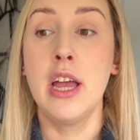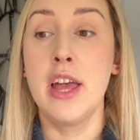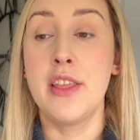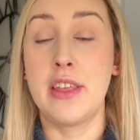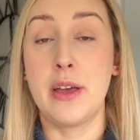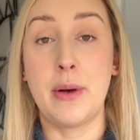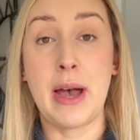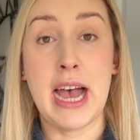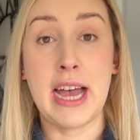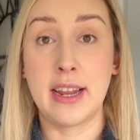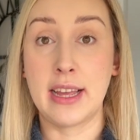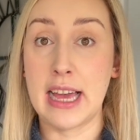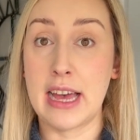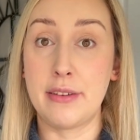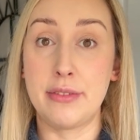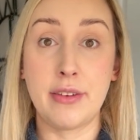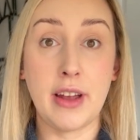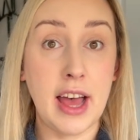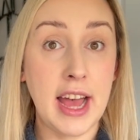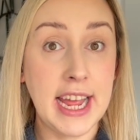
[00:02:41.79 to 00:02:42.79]
They were handing out
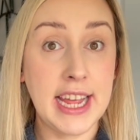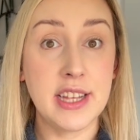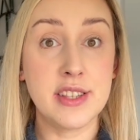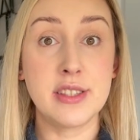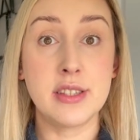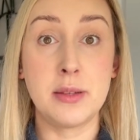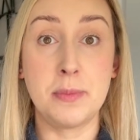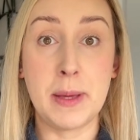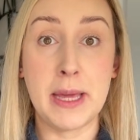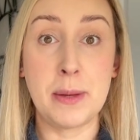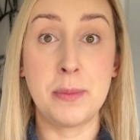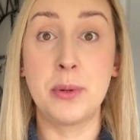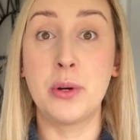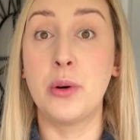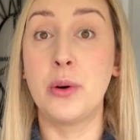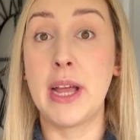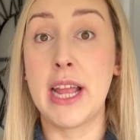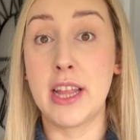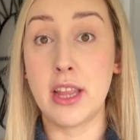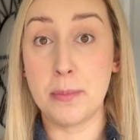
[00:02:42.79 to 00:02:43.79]
flyers to
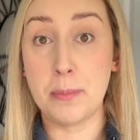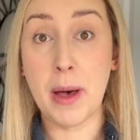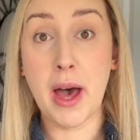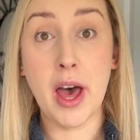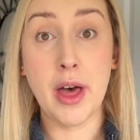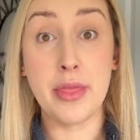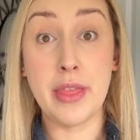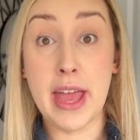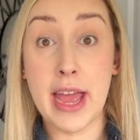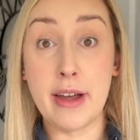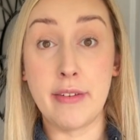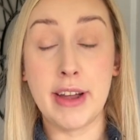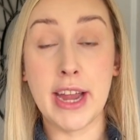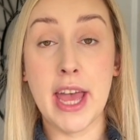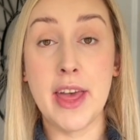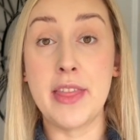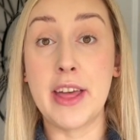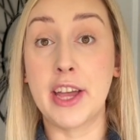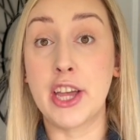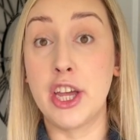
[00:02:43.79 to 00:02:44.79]
people in the Bath
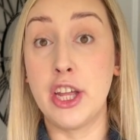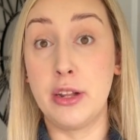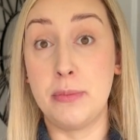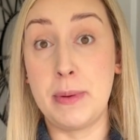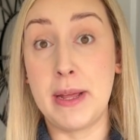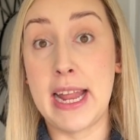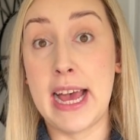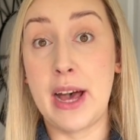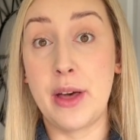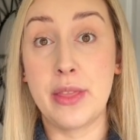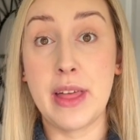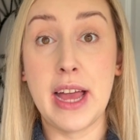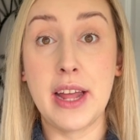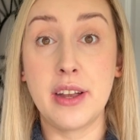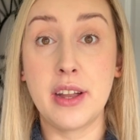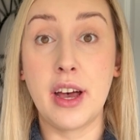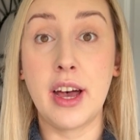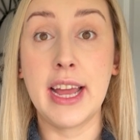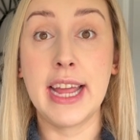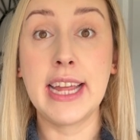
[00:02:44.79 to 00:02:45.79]
area that could have been out that
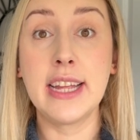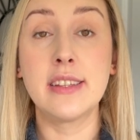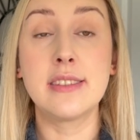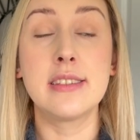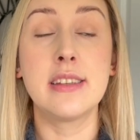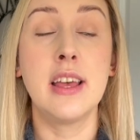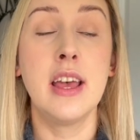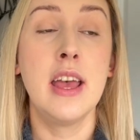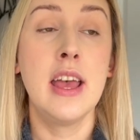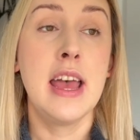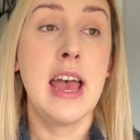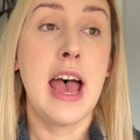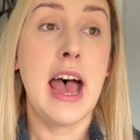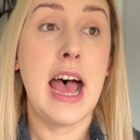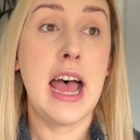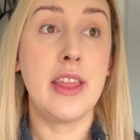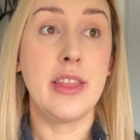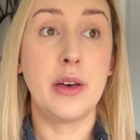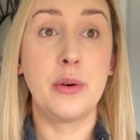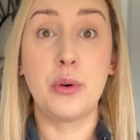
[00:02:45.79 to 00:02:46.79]
night.
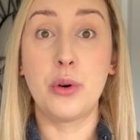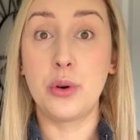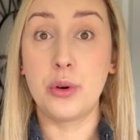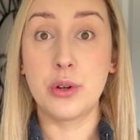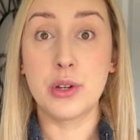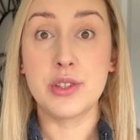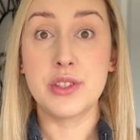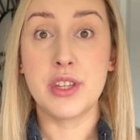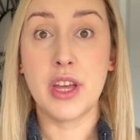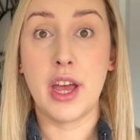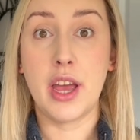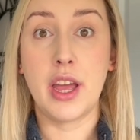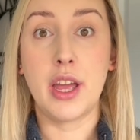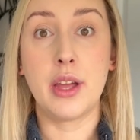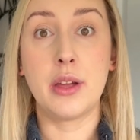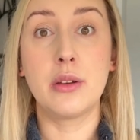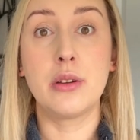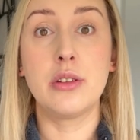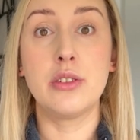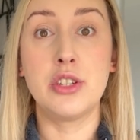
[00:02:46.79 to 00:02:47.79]
And they were
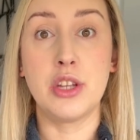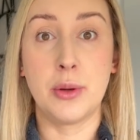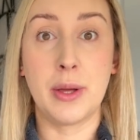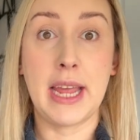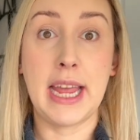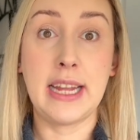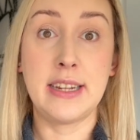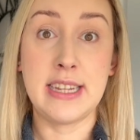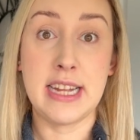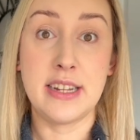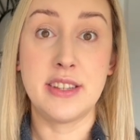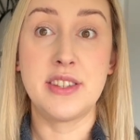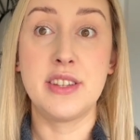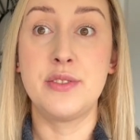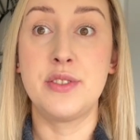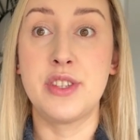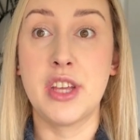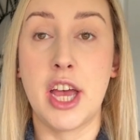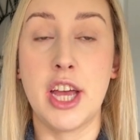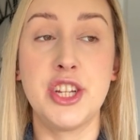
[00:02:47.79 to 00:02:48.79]
also doing intensive
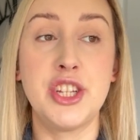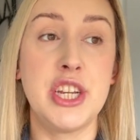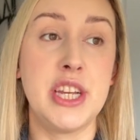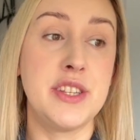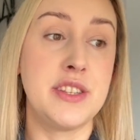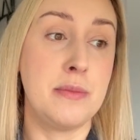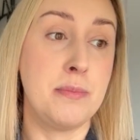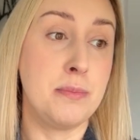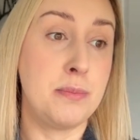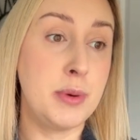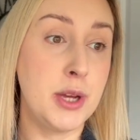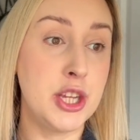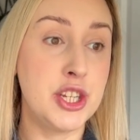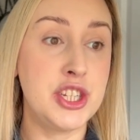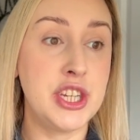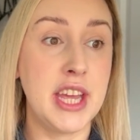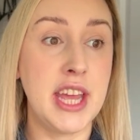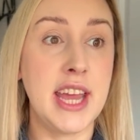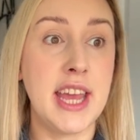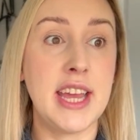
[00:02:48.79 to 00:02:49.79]
searches in
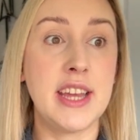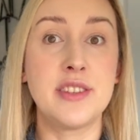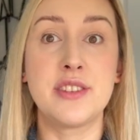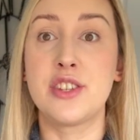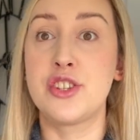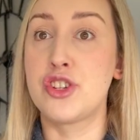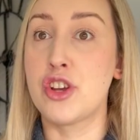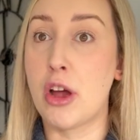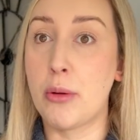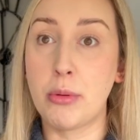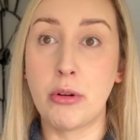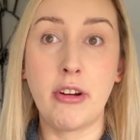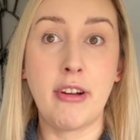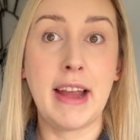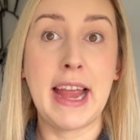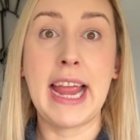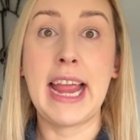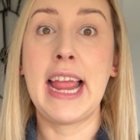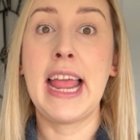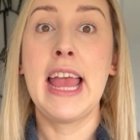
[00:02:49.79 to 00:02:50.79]
bushes,
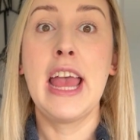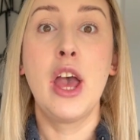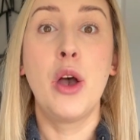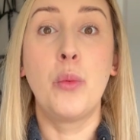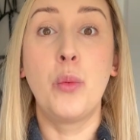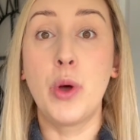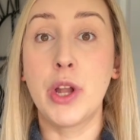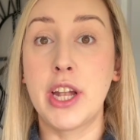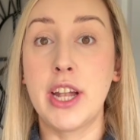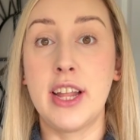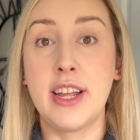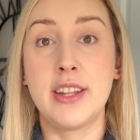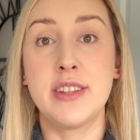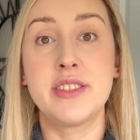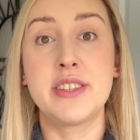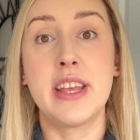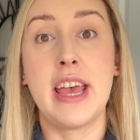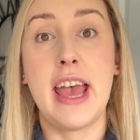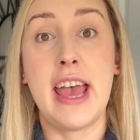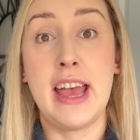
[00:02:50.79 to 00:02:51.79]
shrubbery,
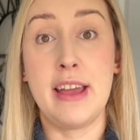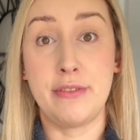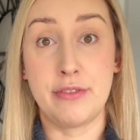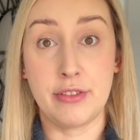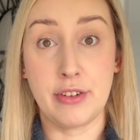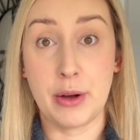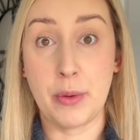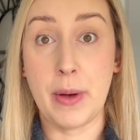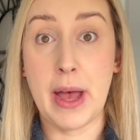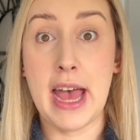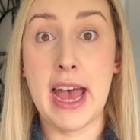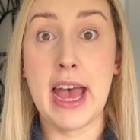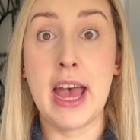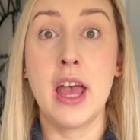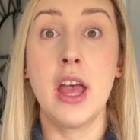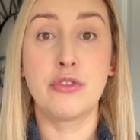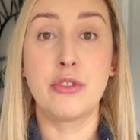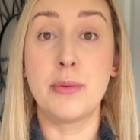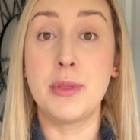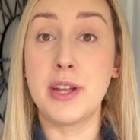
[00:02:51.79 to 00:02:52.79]
woodlands, everywhere.
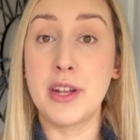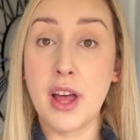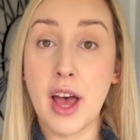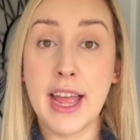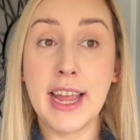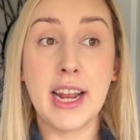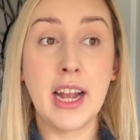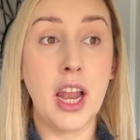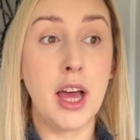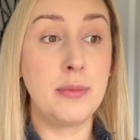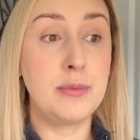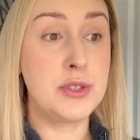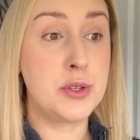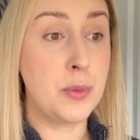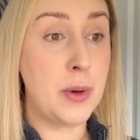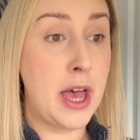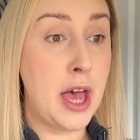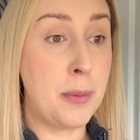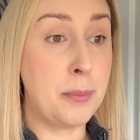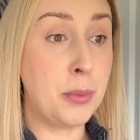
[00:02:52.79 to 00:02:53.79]
From the nightclub to
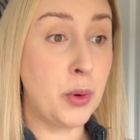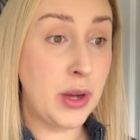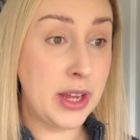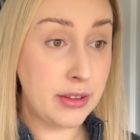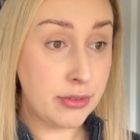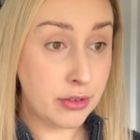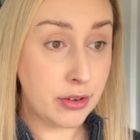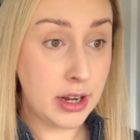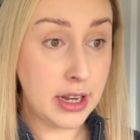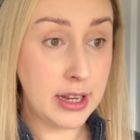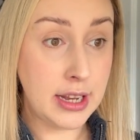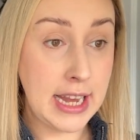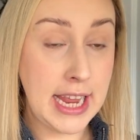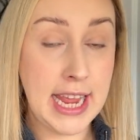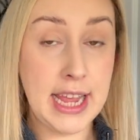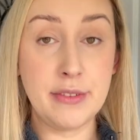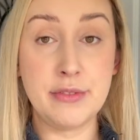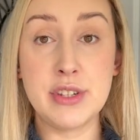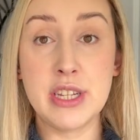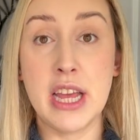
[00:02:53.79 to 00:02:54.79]
where her boyfriend
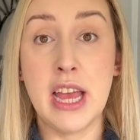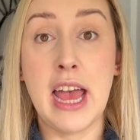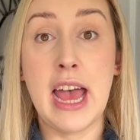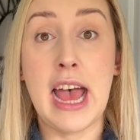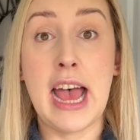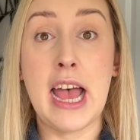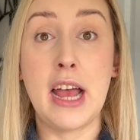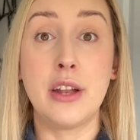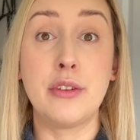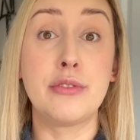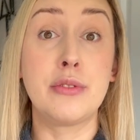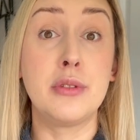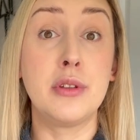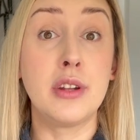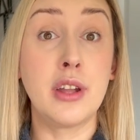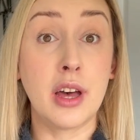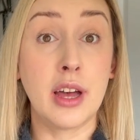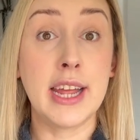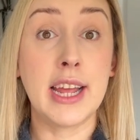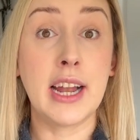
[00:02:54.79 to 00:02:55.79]
lived, and from the
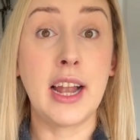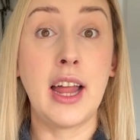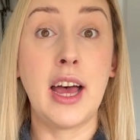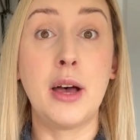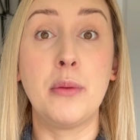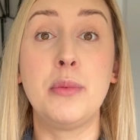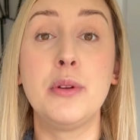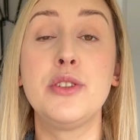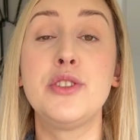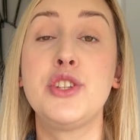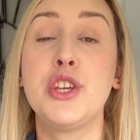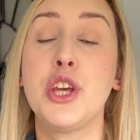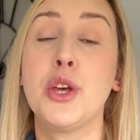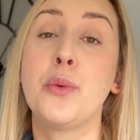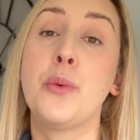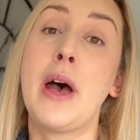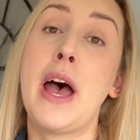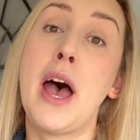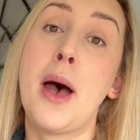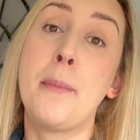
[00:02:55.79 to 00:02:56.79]
nightclub to
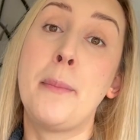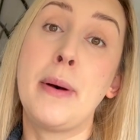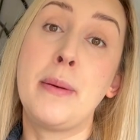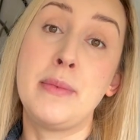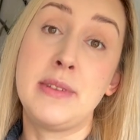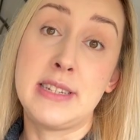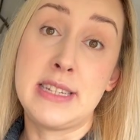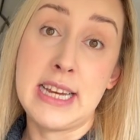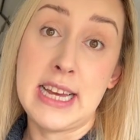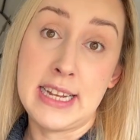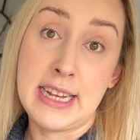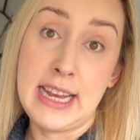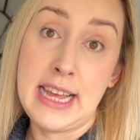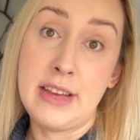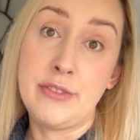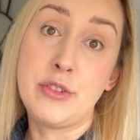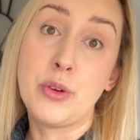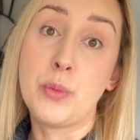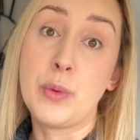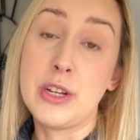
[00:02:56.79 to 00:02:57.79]
where her mum and dad
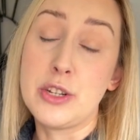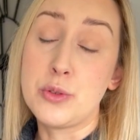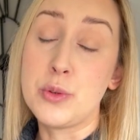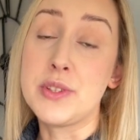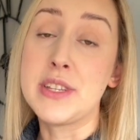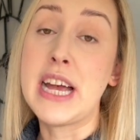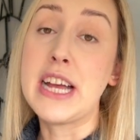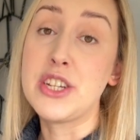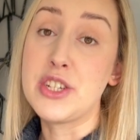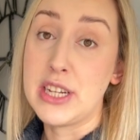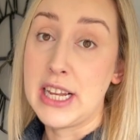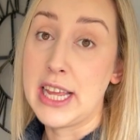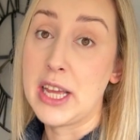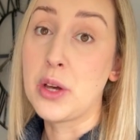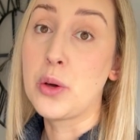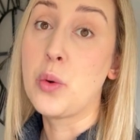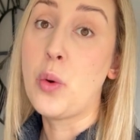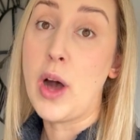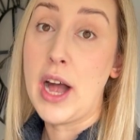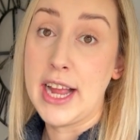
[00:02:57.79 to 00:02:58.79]
lived, which was actually
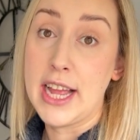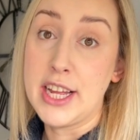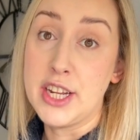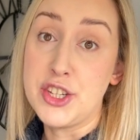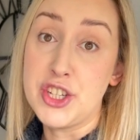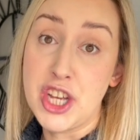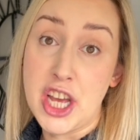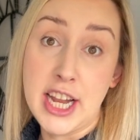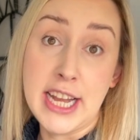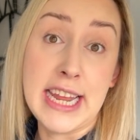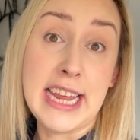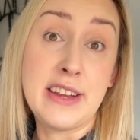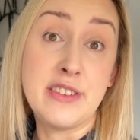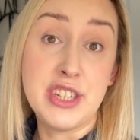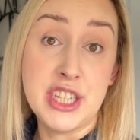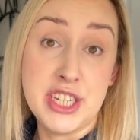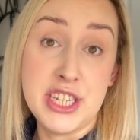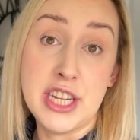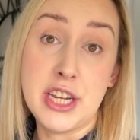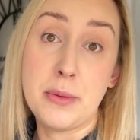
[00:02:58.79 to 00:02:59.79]
quite a journey if she
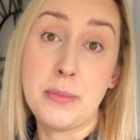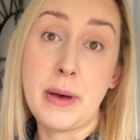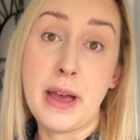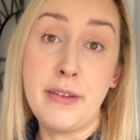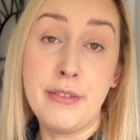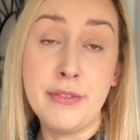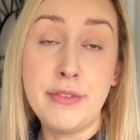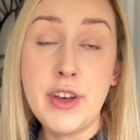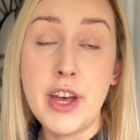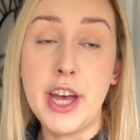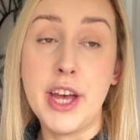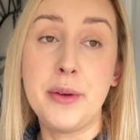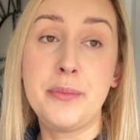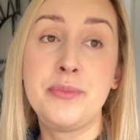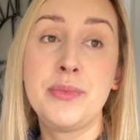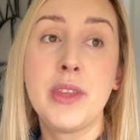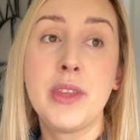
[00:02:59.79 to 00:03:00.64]
did it by foot.